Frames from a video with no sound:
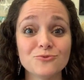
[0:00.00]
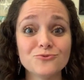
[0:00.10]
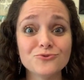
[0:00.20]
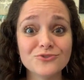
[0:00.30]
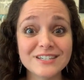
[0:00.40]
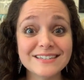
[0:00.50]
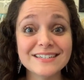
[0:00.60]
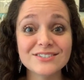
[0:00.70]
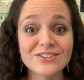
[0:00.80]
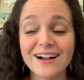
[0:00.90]

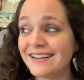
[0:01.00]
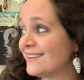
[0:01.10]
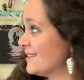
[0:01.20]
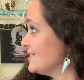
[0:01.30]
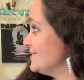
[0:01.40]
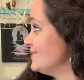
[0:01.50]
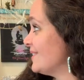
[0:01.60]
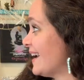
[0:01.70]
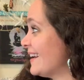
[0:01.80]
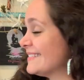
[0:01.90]
Really try not to do
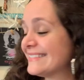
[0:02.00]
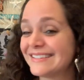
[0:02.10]
that.